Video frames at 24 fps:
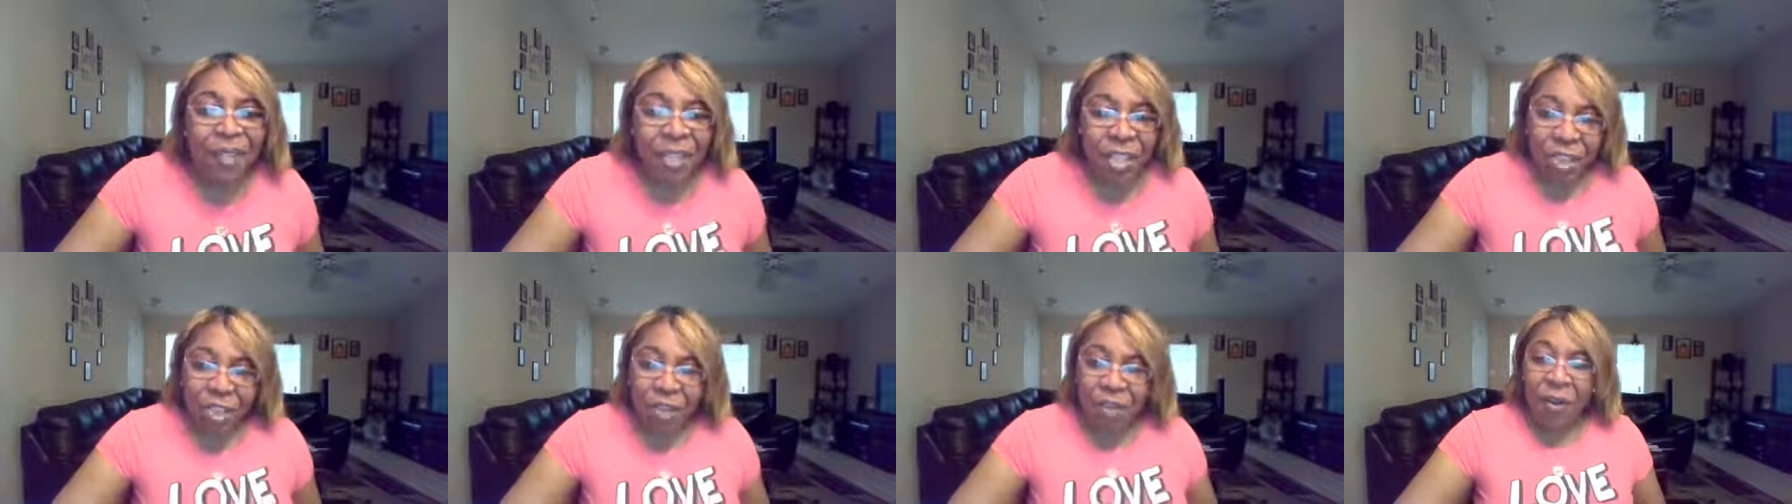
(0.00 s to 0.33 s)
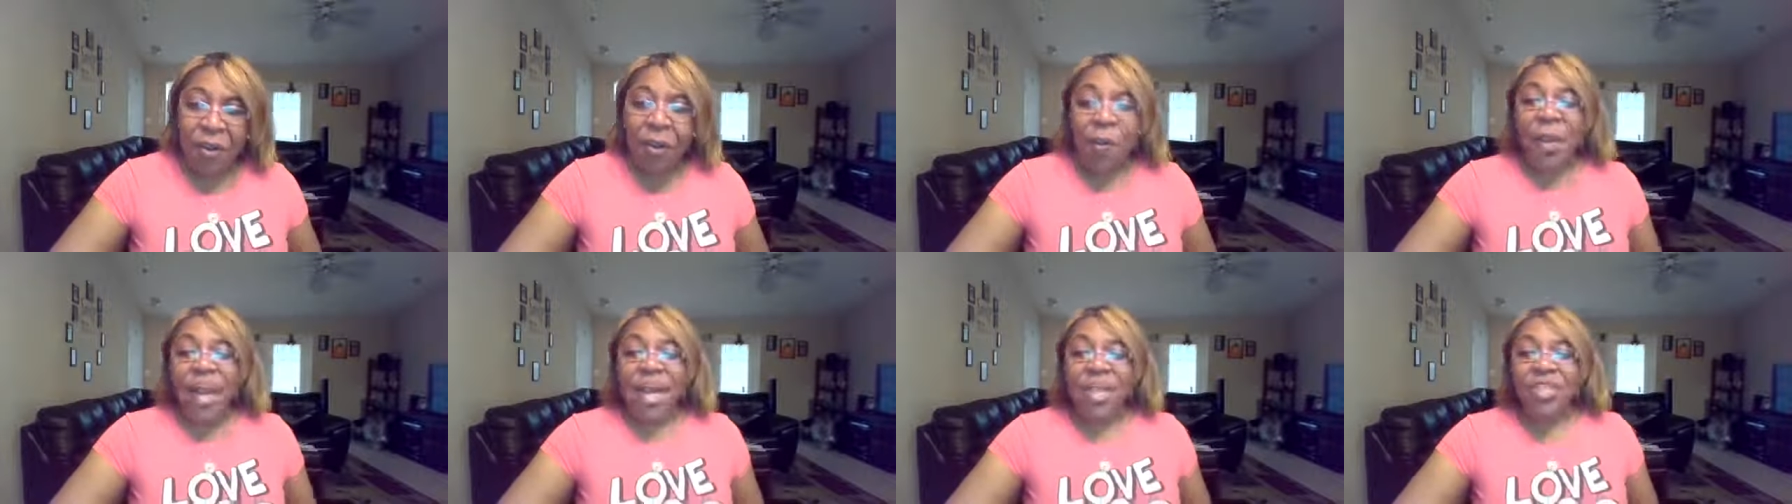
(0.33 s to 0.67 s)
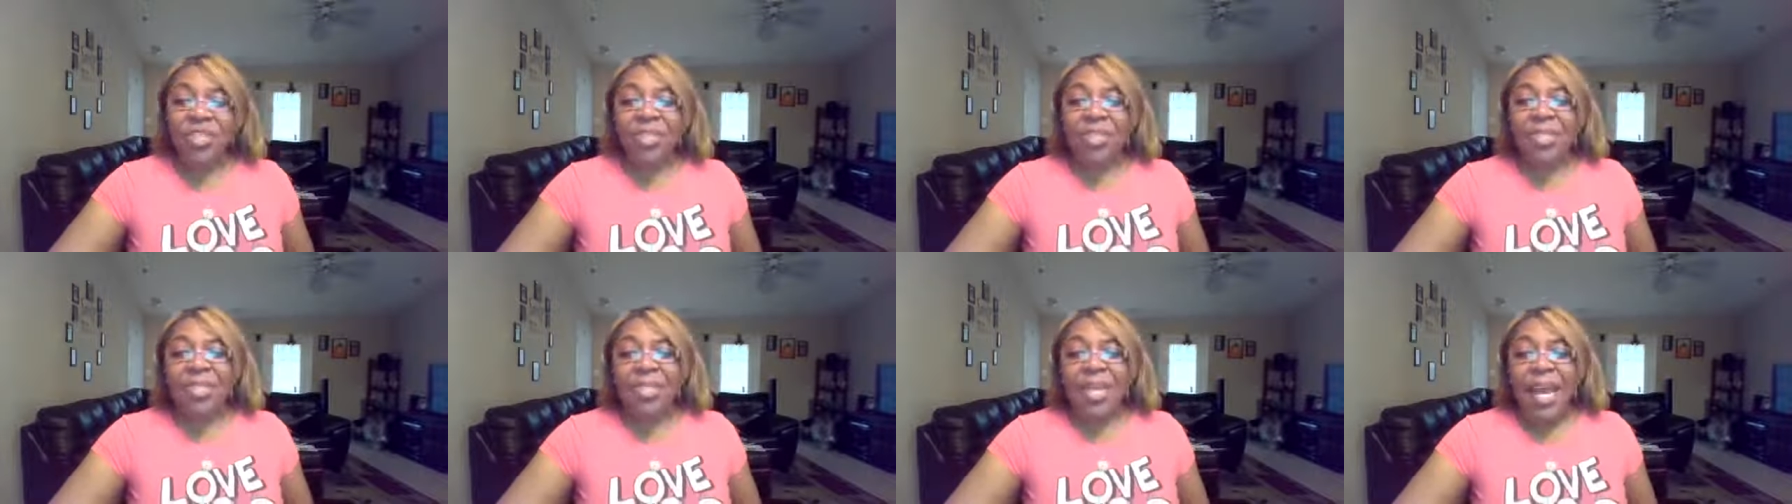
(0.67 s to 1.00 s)
did you hear what i
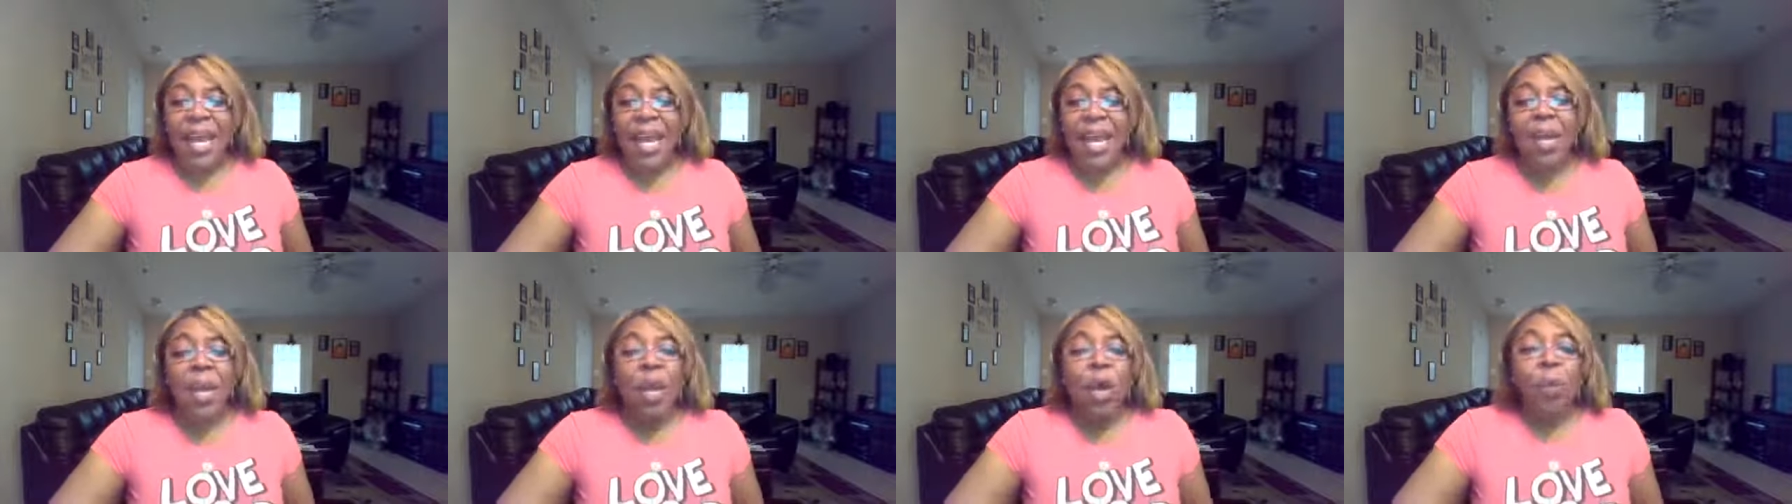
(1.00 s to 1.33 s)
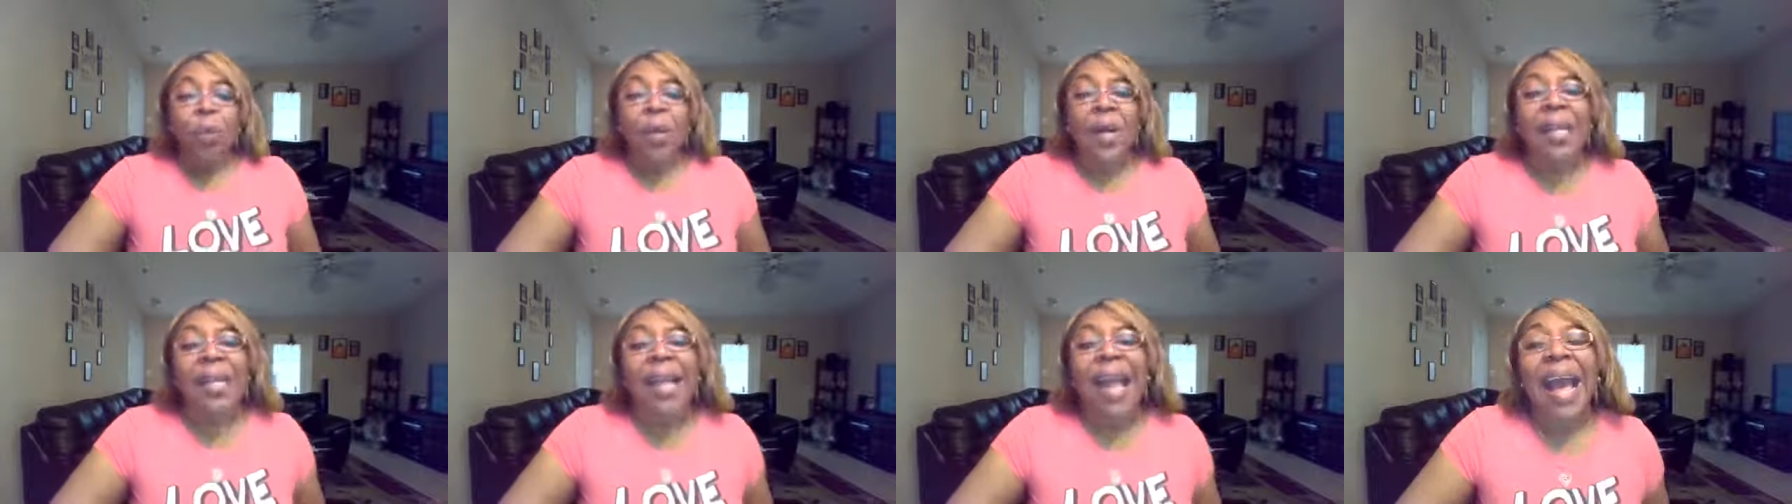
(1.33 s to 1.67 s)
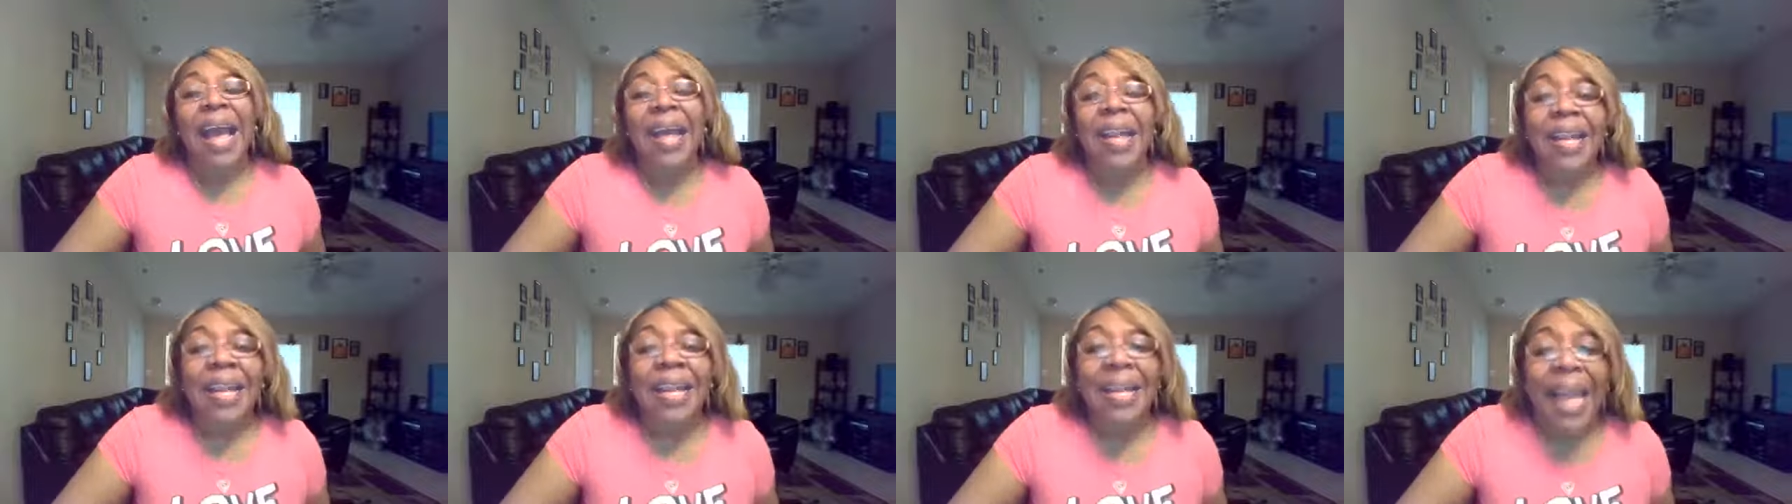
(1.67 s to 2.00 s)
just said what
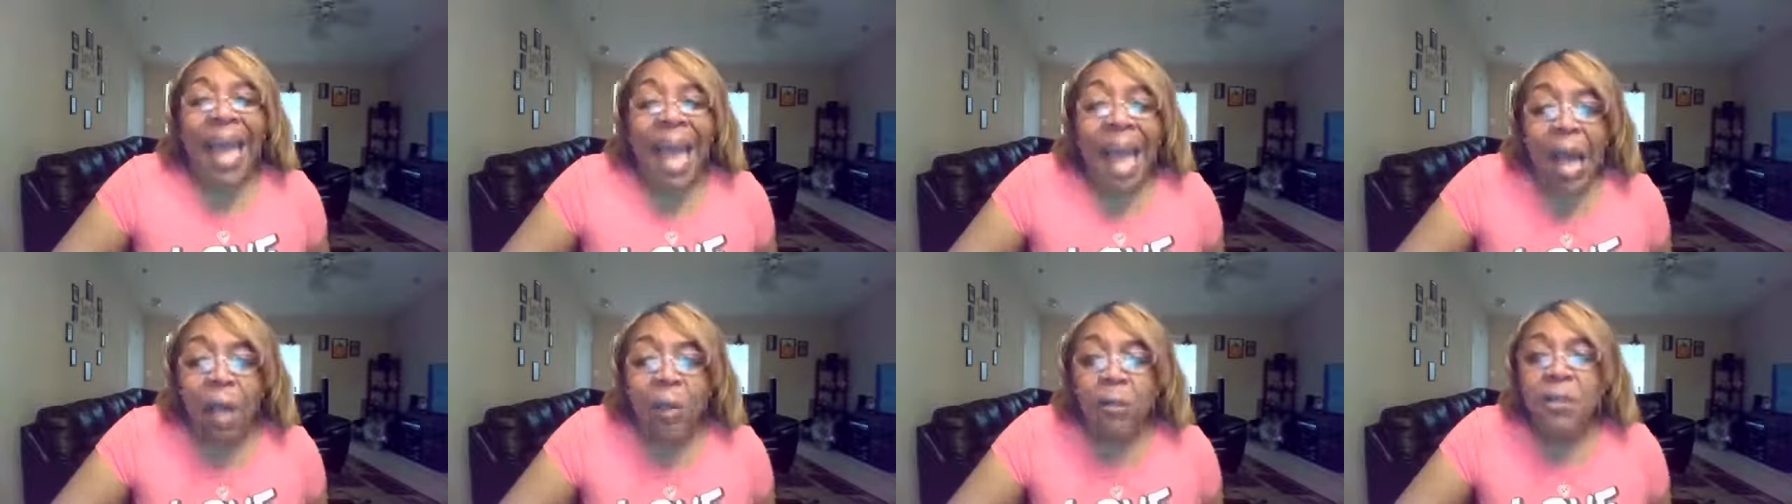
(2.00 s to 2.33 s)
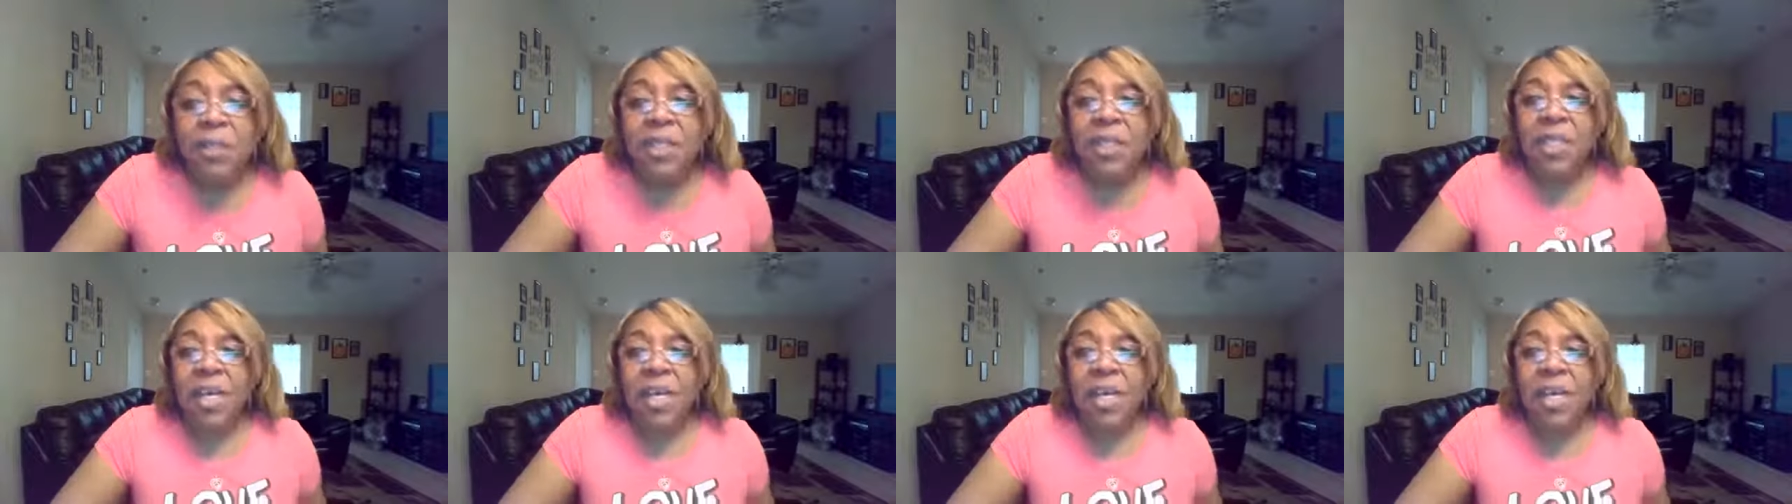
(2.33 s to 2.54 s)
god allowed